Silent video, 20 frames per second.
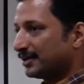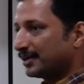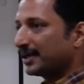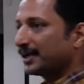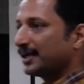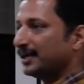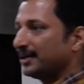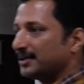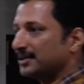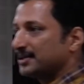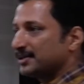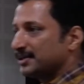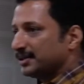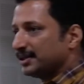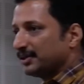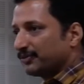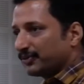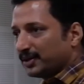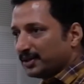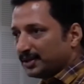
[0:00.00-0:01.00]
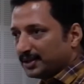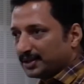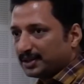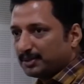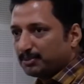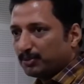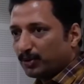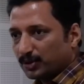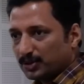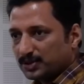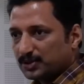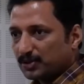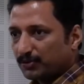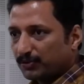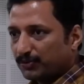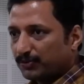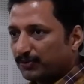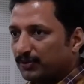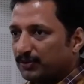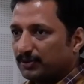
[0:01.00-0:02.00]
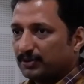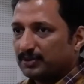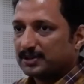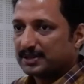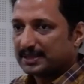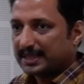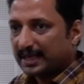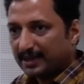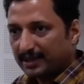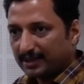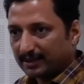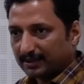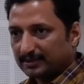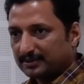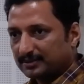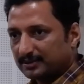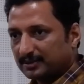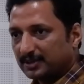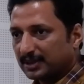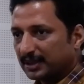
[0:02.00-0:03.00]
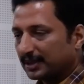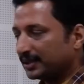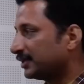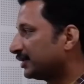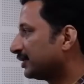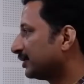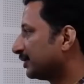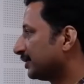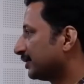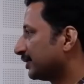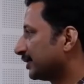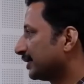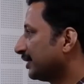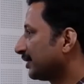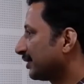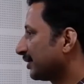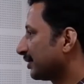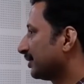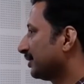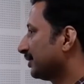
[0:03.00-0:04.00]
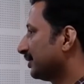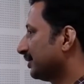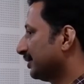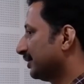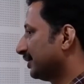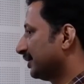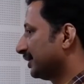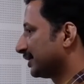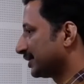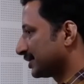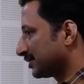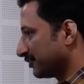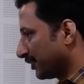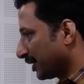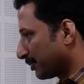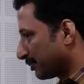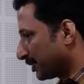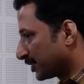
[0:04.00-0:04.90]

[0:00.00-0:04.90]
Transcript: are again different modes of scanning. Okay, here we are